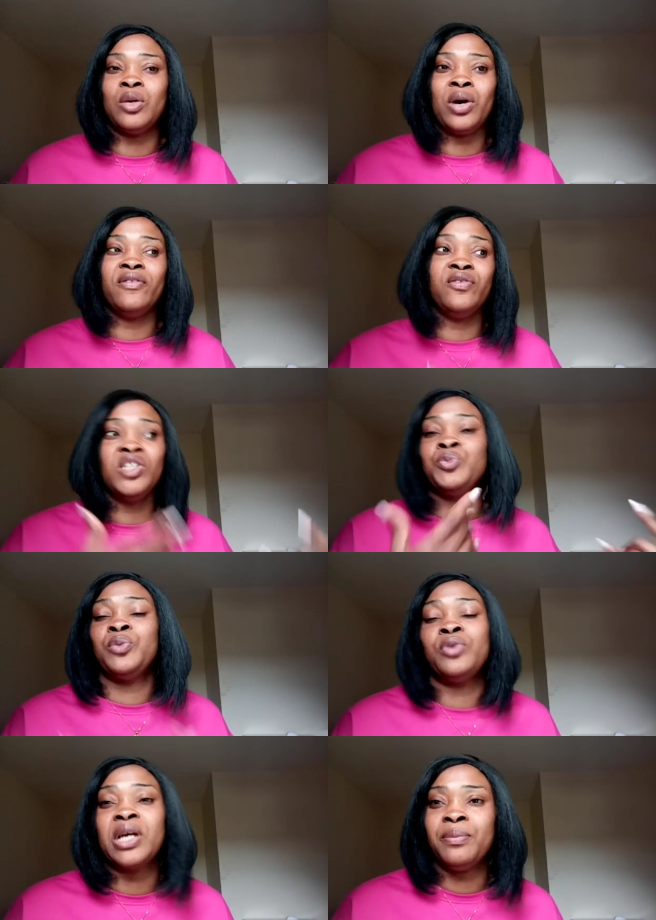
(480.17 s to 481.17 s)
that wow, these
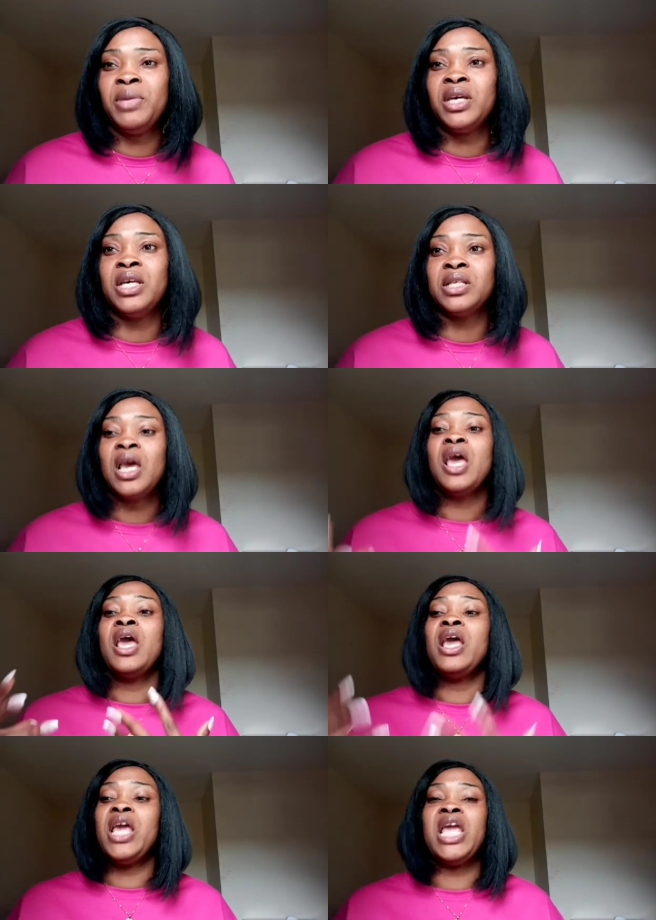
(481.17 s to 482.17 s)
people can make it.
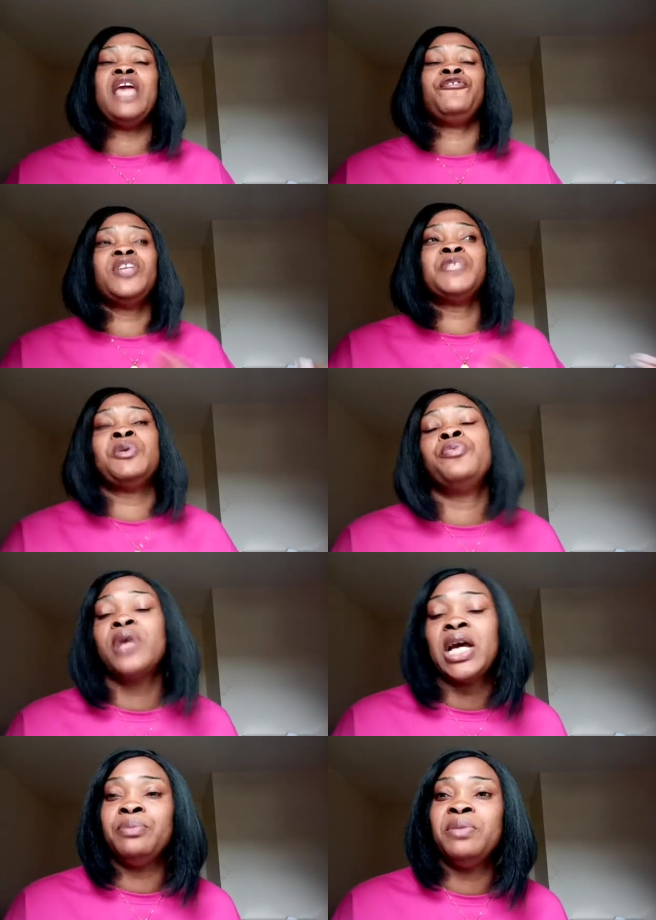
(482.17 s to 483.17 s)
If these people
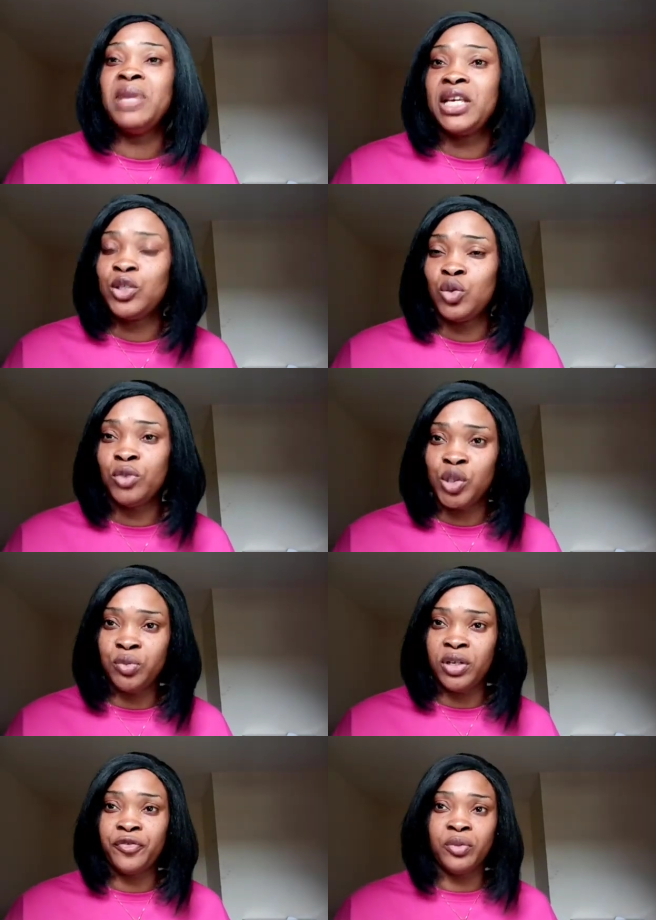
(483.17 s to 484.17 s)
can be making so much
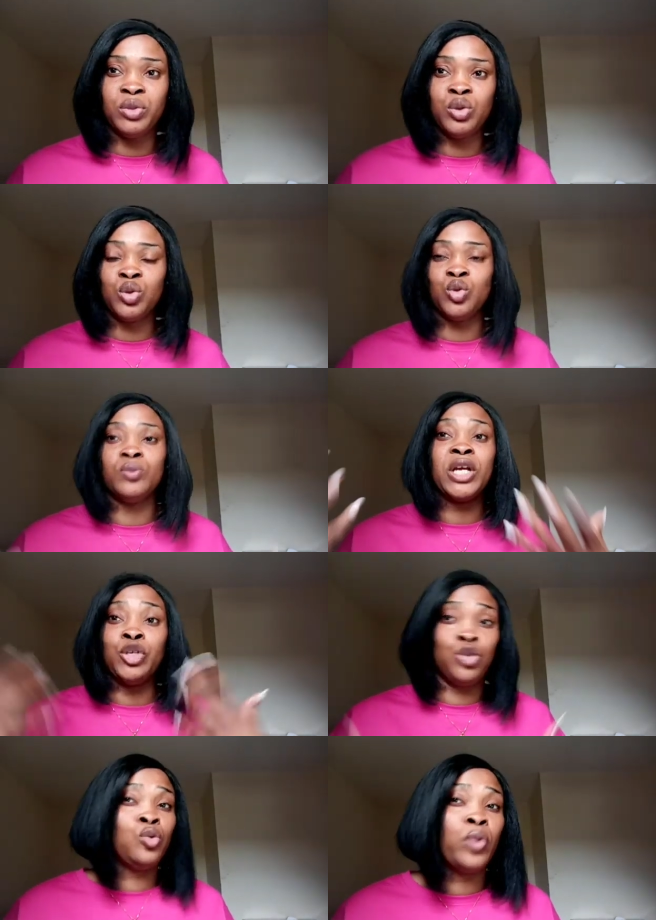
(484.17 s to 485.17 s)
money from YouTube, that
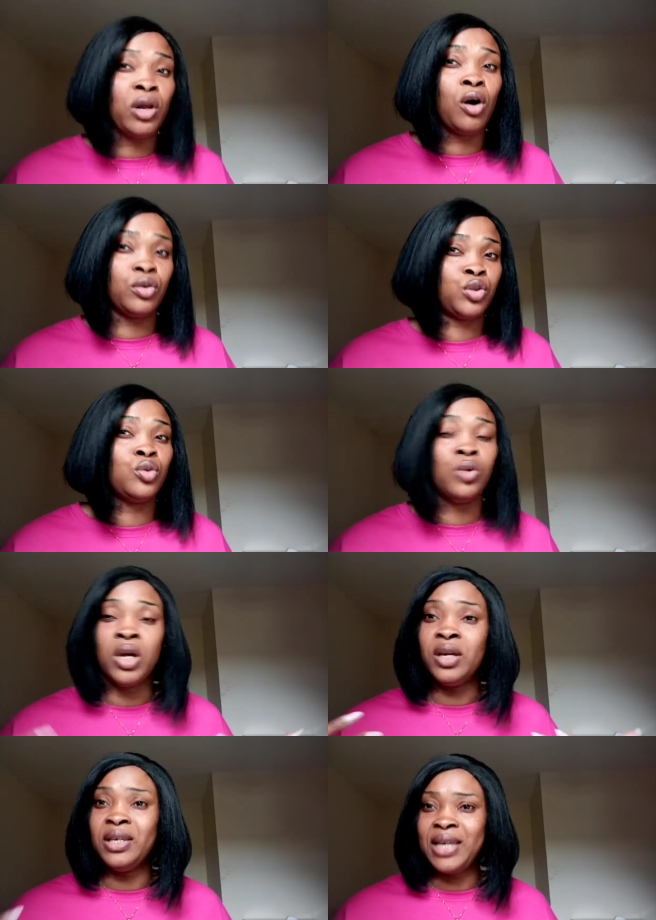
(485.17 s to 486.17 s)
you will also
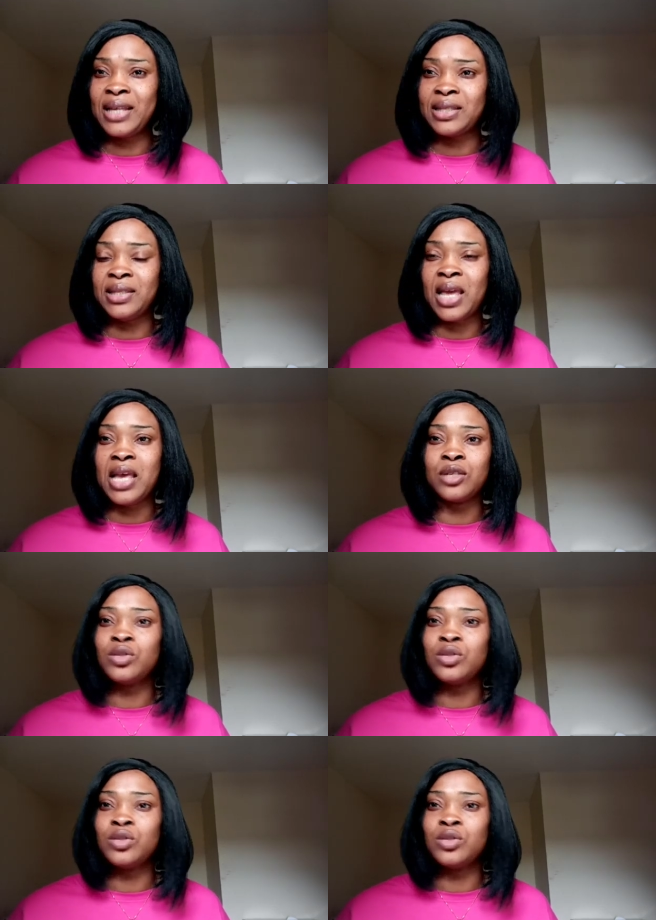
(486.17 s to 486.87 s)
get there.